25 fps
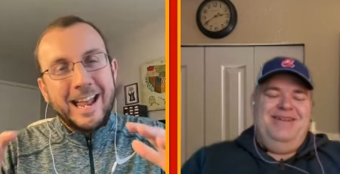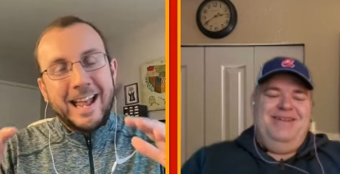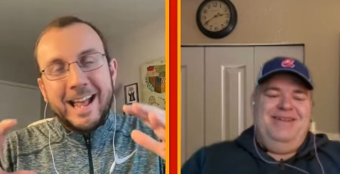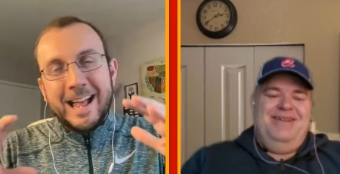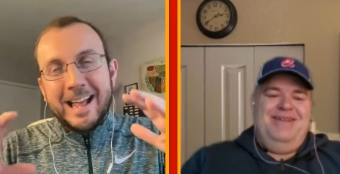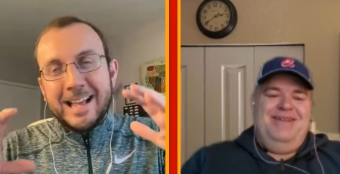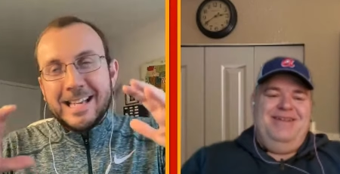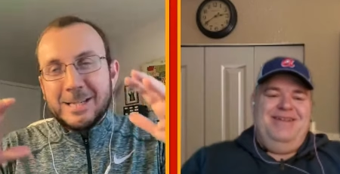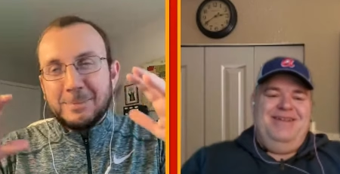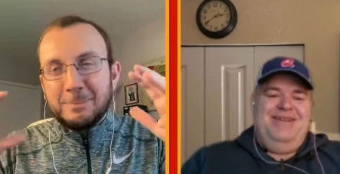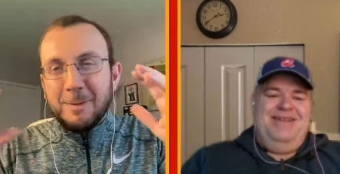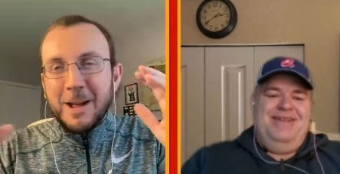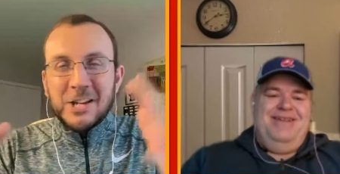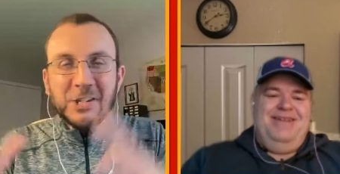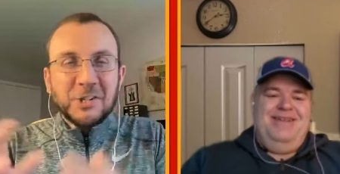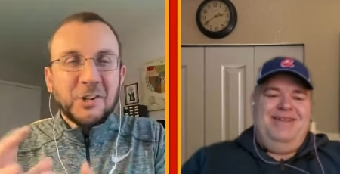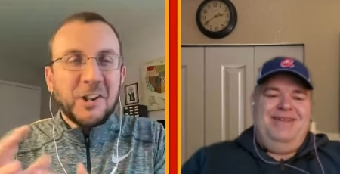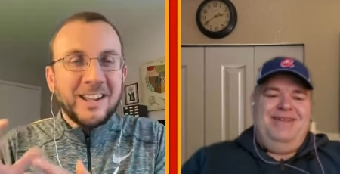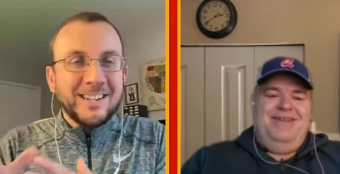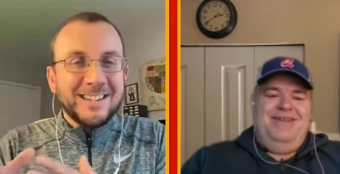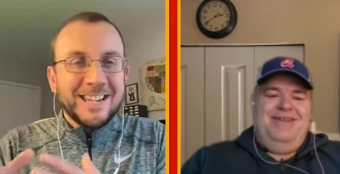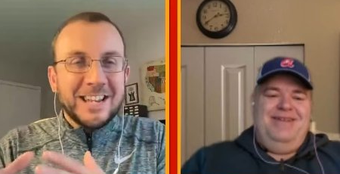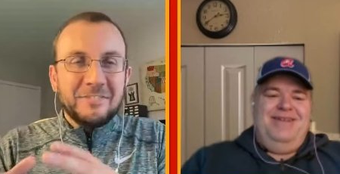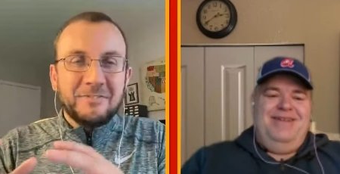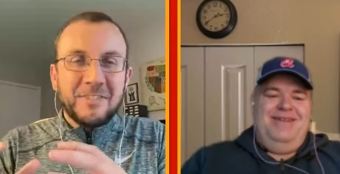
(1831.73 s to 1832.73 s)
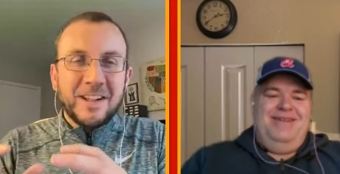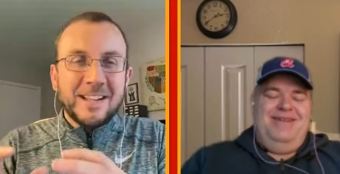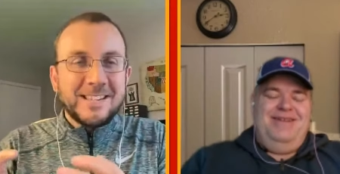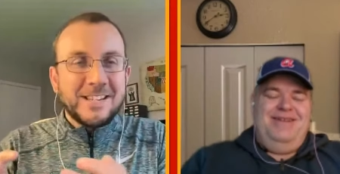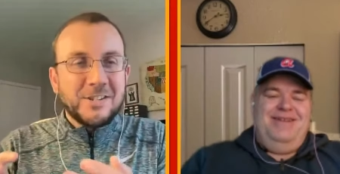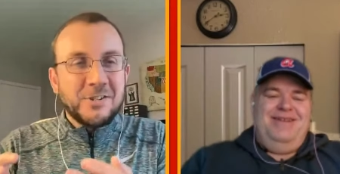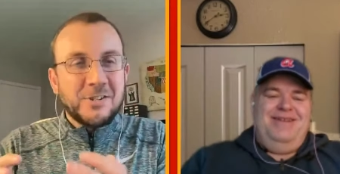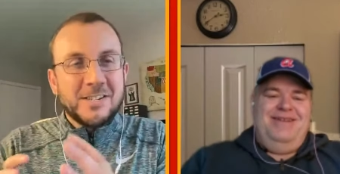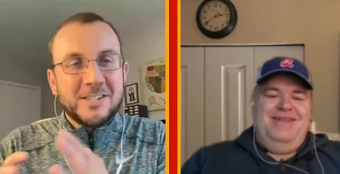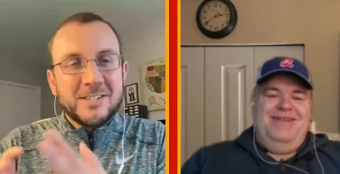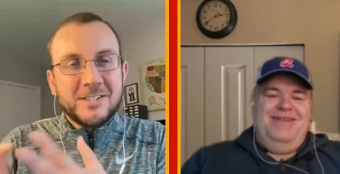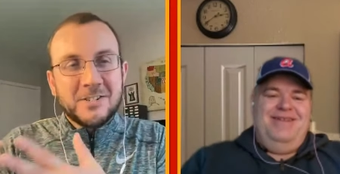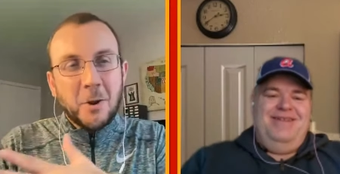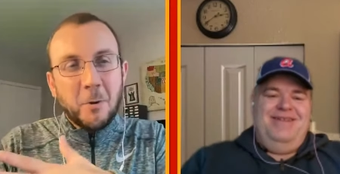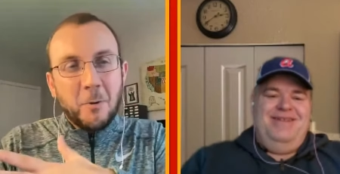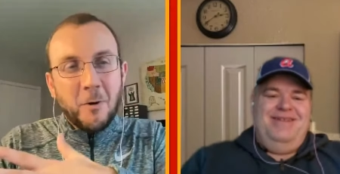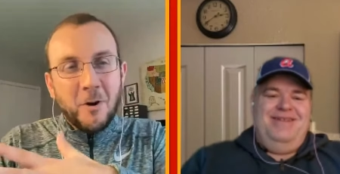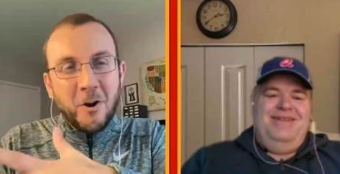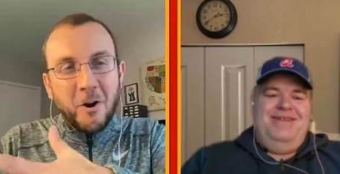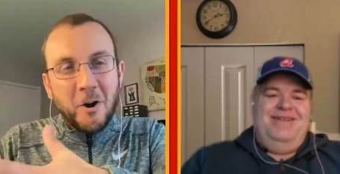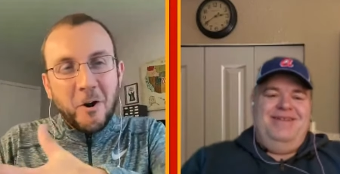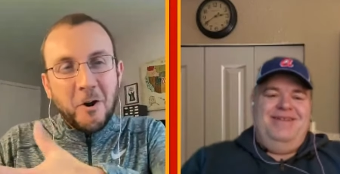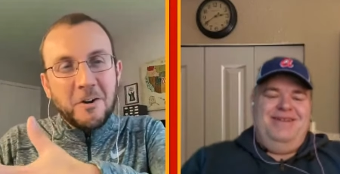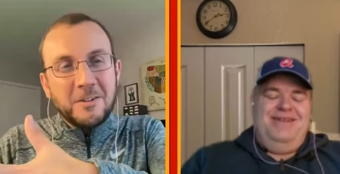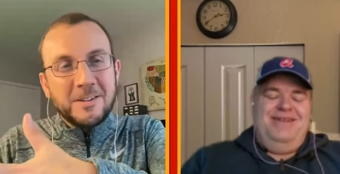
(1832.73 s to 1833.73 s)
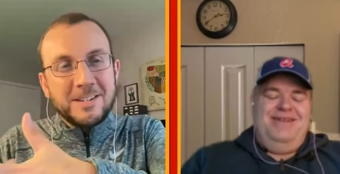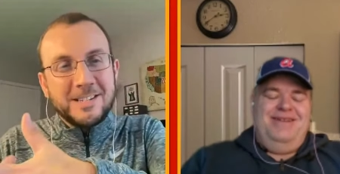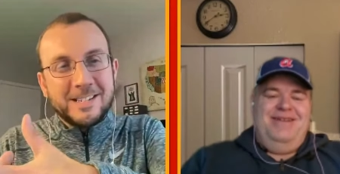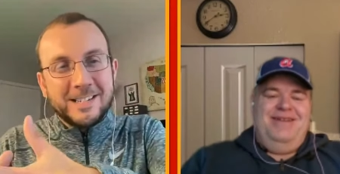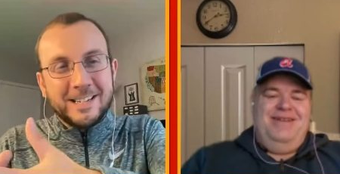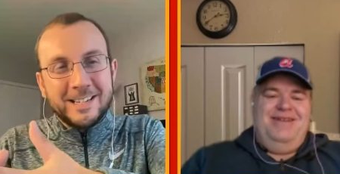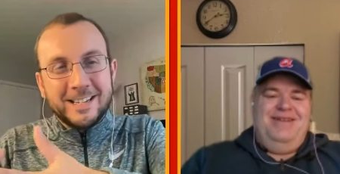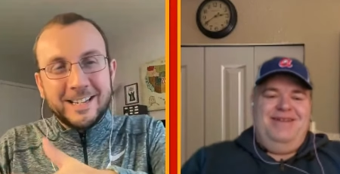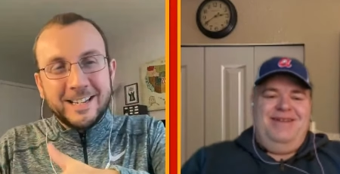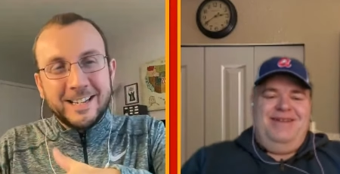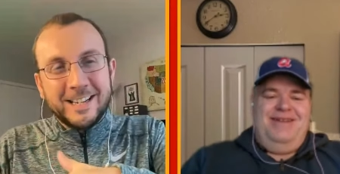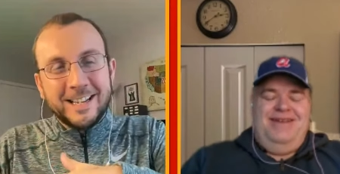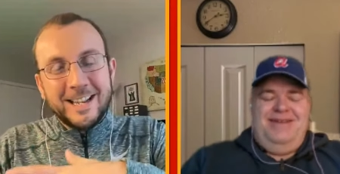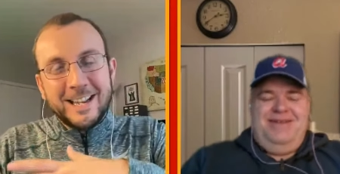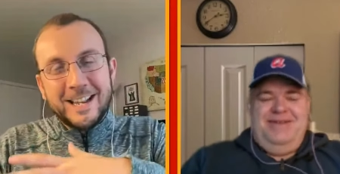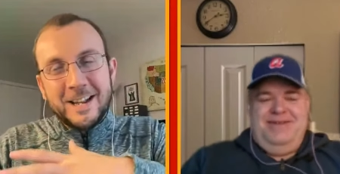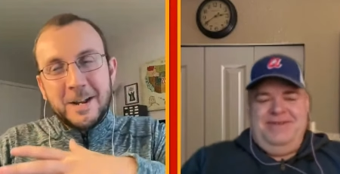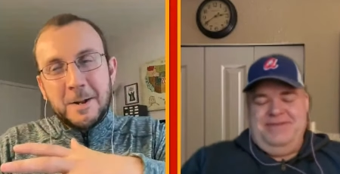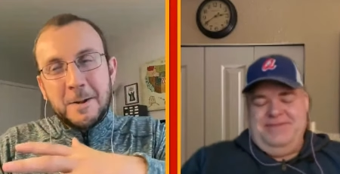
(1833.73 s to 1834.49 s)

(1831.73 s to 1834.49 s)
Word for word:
Speaker 1: especially on defense, it's just so hard to. Yeah.